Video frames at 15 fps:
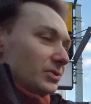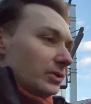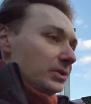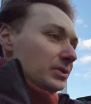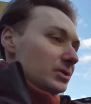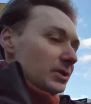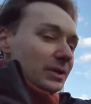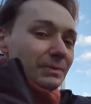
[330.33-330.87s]

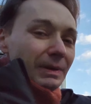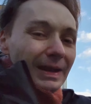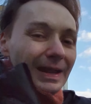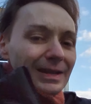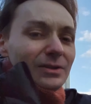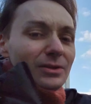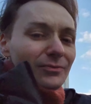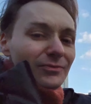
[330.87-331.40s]
talking to him, and
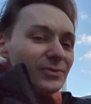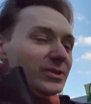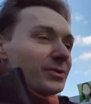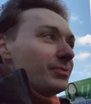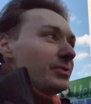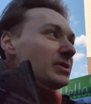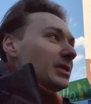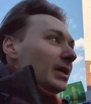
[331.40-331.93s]
I don't know, for
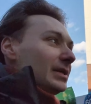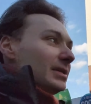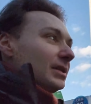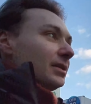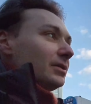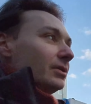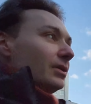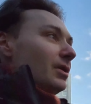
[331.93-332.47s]
some reason I
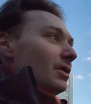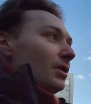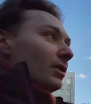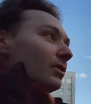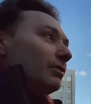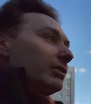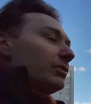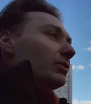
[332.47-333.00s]
didn't
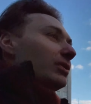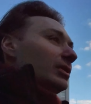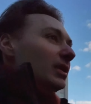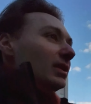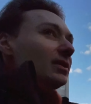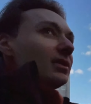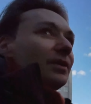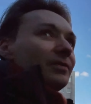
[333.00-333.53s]
record
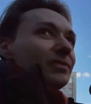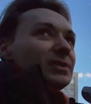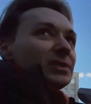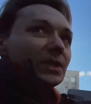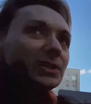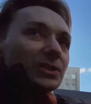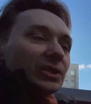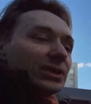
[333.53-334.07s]
that
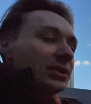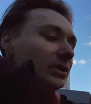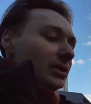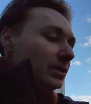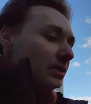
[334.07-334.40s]
conversation,